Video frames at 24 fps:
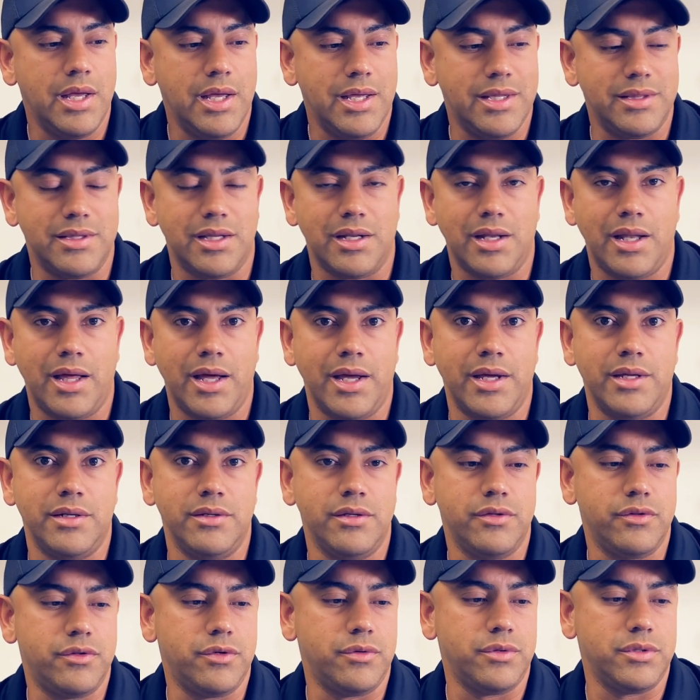in the
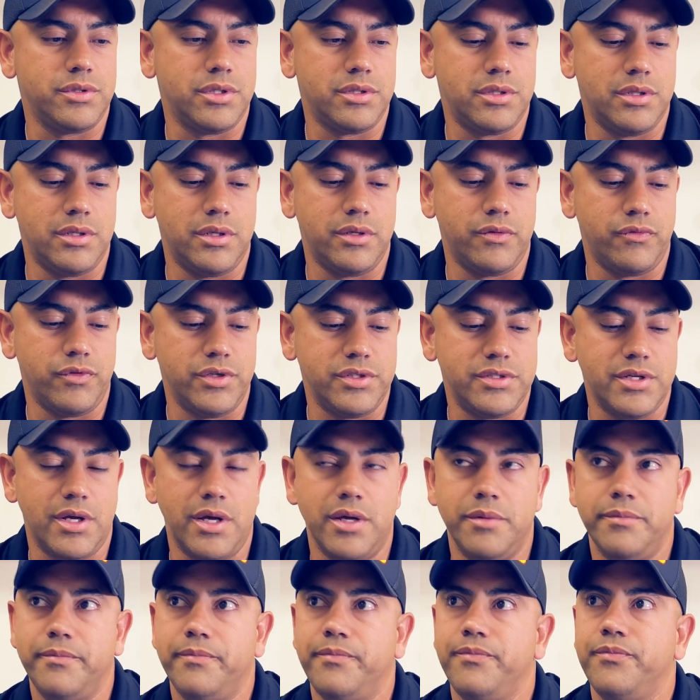line during the delivery
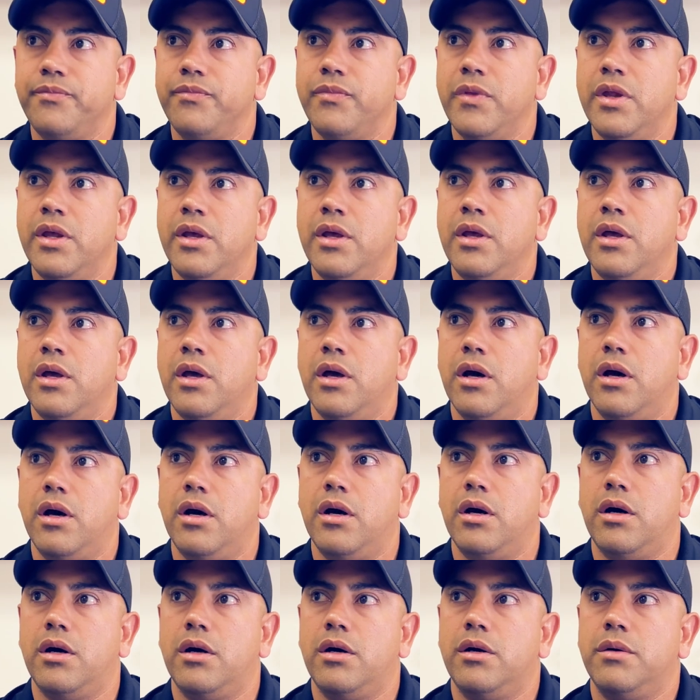
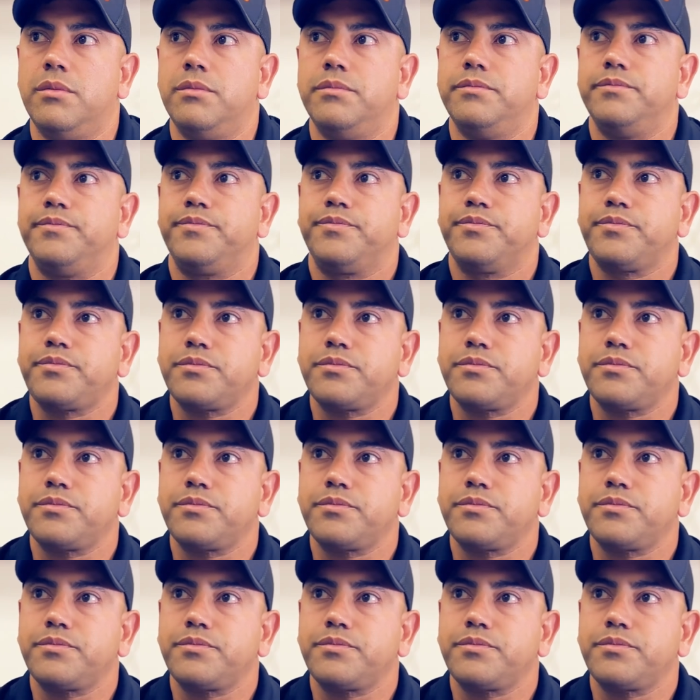time.